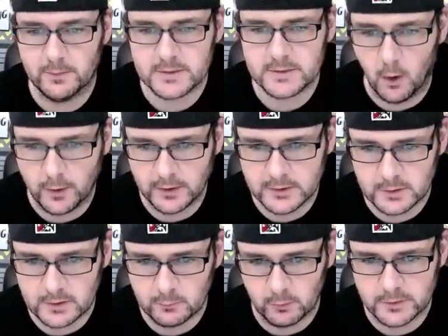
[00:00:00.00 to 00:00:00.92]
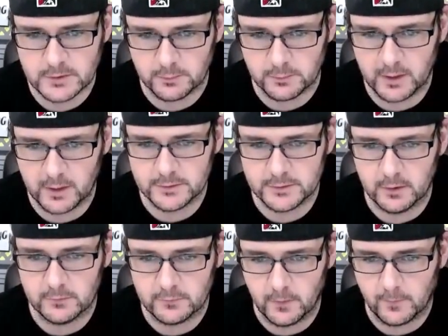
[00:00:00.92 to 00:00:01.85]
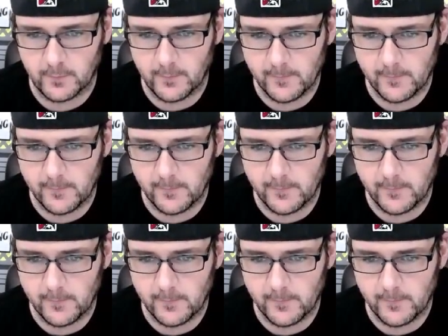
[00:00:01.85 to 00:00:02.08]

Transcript: Oh, he does. Knows. Works the babies or us. Okay.